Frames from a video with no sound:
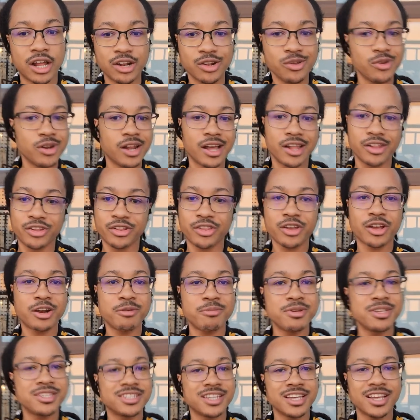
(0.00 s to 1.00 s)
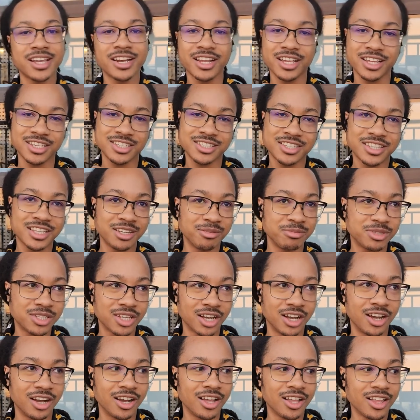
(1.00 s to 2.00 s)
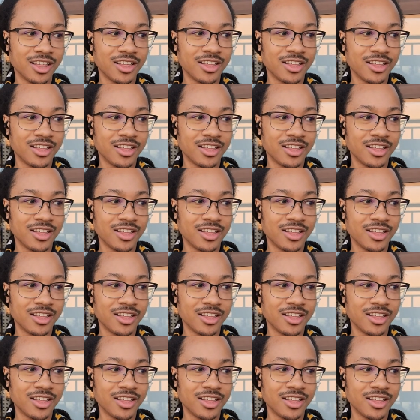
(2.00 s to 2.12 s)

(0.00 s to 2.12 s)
Lula. They're gonna be singing his theme song.